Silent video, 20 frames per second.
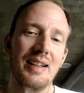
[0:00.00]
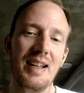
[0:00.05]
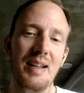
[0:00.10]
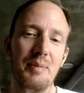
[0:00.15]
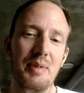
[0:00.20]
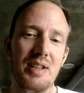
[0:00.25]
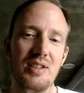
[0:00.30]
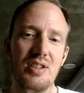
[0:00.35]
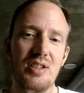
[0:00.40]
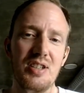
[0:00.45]
it. I
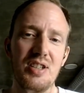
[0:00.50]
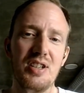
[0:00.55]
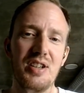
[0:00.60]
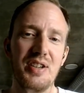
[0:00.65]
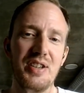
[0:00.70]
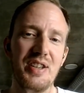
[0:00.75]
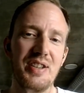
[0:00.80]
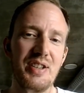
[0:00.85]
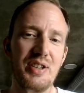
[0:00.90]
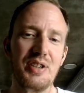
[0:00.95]
mean,
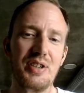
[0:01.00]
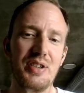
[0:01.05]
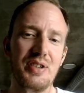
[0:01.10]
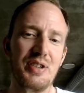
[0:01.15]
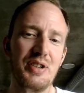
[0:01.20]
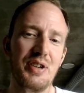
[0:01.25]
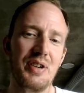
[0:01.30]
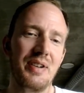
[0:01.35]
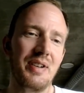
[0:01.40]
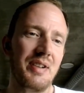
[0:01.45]
you,
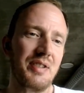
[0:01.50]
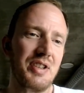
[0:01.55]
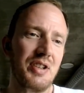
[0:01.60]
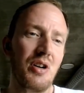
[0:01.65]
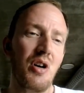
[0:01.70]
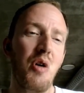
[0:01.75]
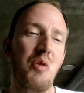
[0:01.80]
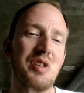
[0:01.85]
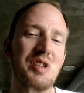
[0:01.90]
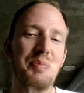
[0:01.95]
will
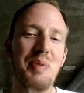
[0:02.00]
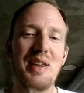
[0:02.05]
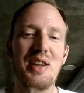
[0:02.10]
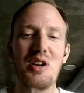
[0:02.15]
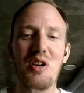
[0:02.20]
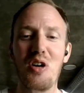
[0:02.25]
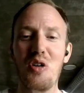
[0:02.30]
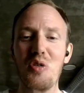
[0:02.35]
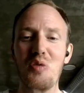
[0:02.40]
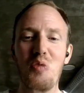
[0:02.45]
you, always be
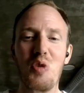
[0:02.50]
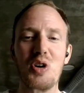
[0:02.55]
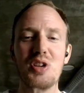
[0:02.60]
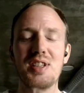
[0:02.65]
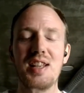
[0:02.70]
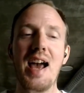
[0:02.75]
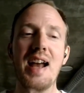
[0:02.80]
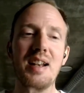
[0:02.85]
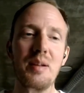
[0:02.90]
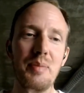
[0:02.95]
your own
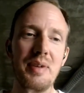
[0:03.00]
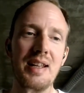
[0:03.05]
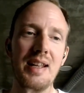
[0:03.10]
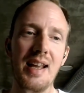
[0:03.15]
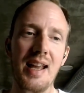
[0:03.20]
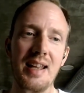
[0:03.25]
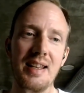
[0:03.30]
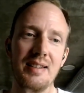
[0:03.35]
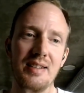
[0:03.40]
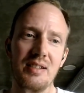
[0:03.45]
worst
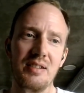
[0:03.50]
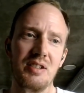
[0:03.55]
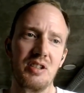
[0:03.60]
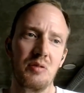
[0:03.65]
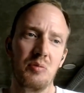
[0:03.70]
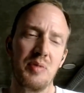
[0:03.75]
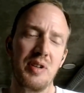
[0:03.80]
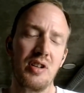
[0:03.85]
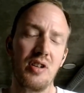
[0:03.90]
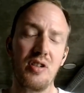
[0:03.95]
enemy and
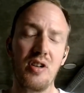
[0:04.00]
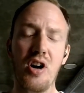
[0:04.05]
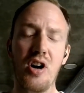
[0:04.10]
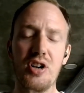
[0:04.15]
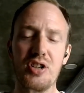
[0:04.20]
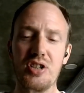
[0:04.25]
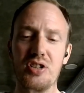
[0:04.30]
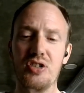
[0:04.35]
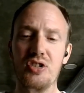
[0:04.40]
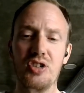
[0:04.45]
you'll be your
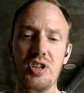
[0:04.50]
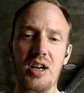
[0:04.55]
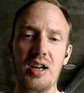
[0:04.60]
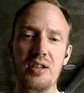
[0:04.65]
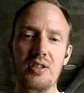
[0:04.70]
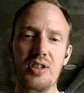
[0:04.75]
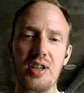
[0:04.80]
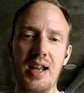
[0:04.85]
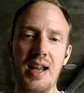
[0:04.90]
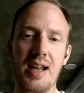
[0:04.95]
harshest
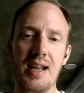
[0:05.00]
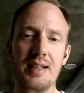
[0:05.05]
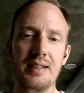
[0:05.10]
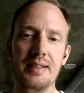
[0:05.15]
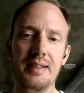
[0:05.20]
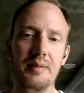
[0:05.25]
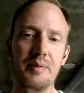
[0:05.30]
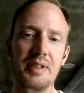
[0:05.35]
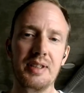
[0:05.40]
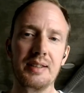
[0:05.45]
judge.
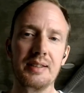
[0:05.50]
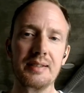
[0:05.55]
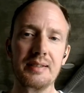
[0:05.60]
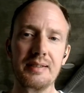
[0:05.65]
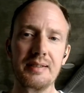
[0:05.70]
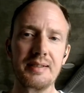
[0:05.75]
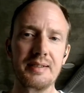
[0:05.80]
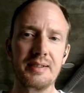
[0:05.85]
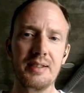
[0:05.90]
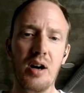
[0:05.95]
And I
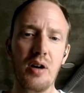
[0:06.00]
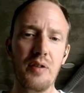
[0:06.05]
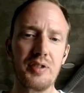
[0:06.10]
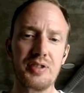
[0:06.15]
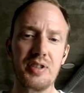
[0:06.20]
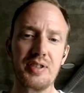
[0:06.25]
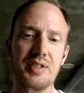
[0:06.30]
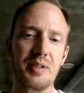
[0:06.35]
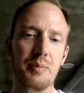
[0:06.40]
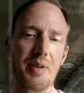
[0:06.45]
mean, all
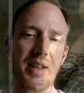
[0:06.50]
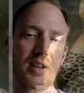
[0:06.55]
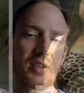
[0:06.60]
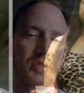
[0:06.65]
of a sudden somebody